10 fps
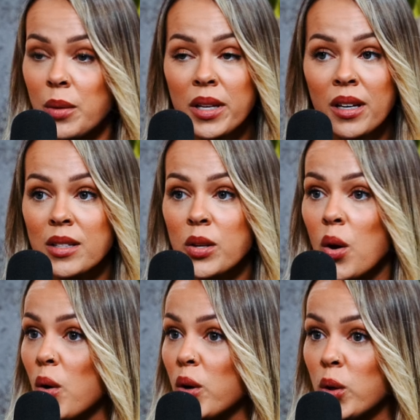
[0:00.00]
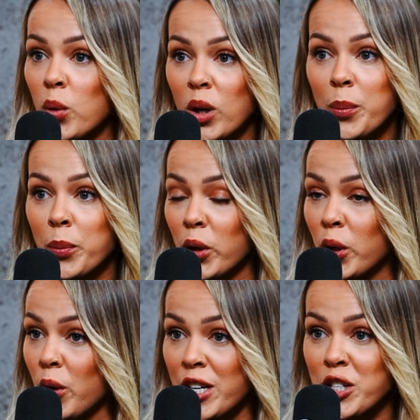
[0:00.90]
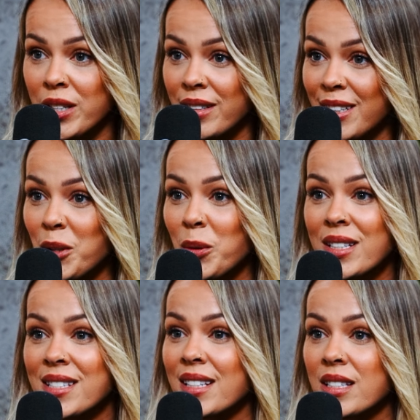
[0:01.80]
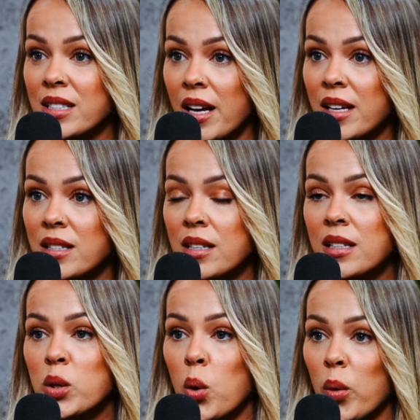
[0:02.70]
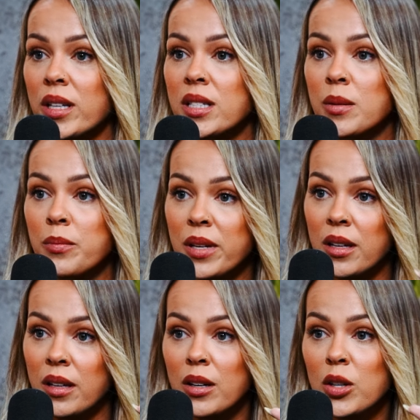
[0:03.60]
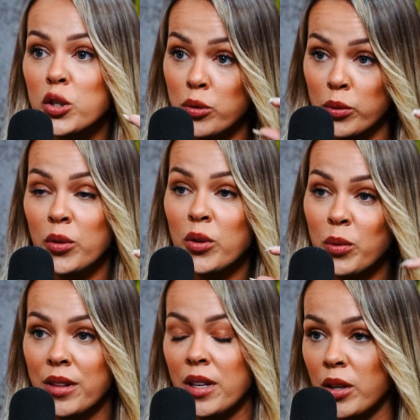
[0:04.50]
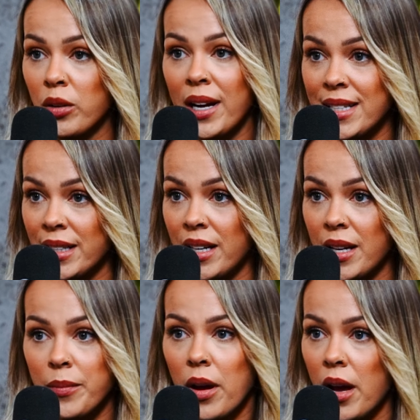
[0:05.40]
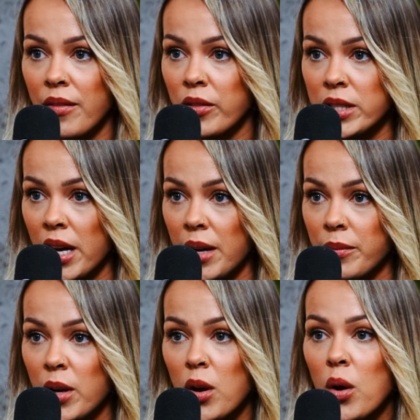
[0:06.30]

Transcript: Because your progression, your success is going to be truth within your identity every time.